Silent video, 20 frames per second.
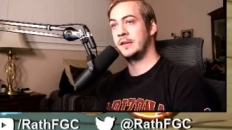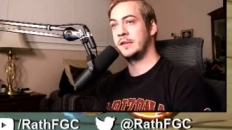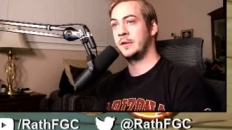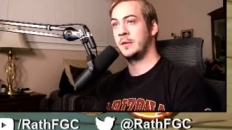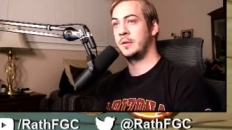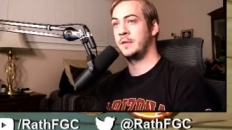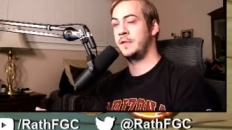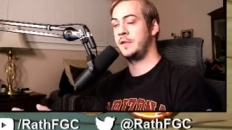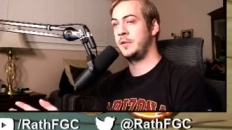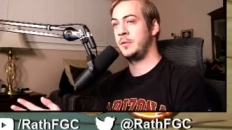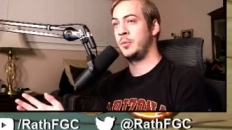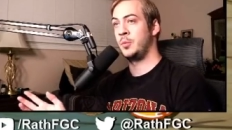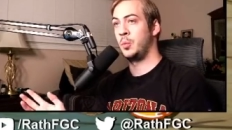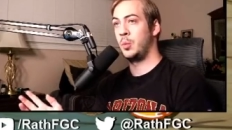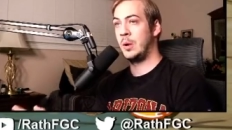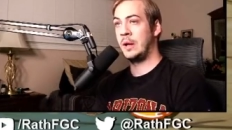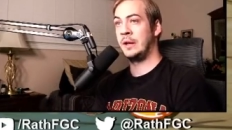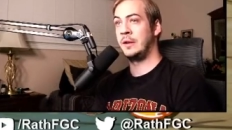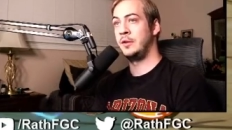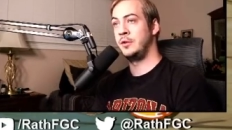So if you
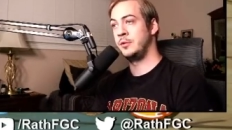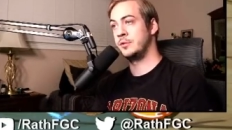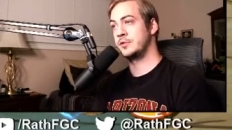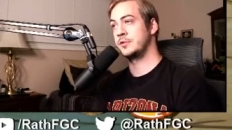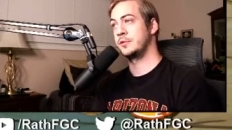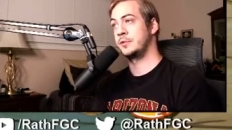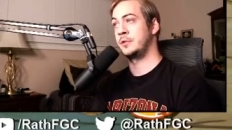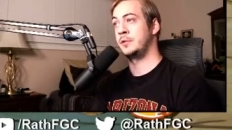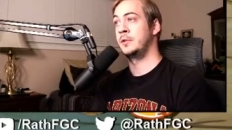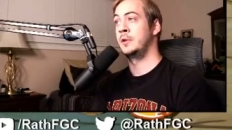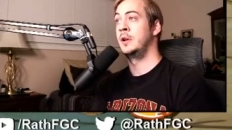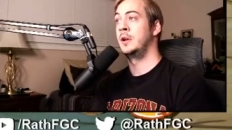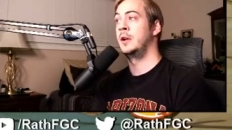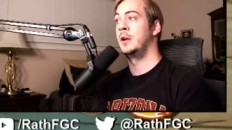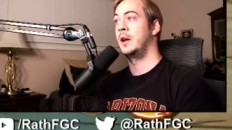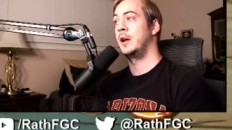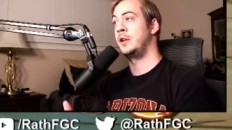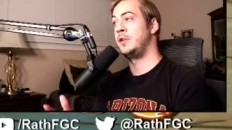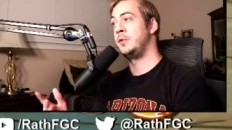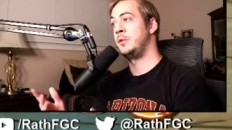win neutral
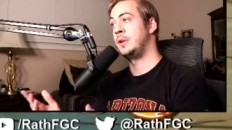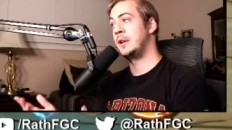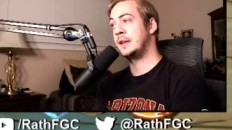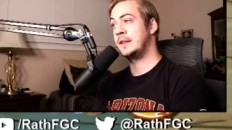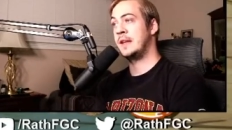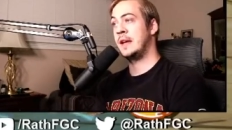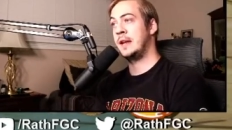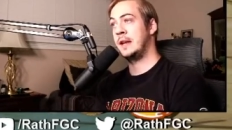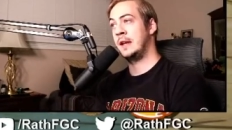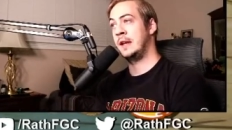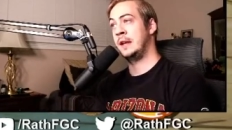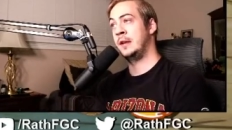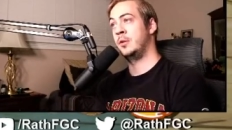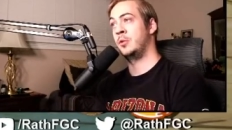and you get that hit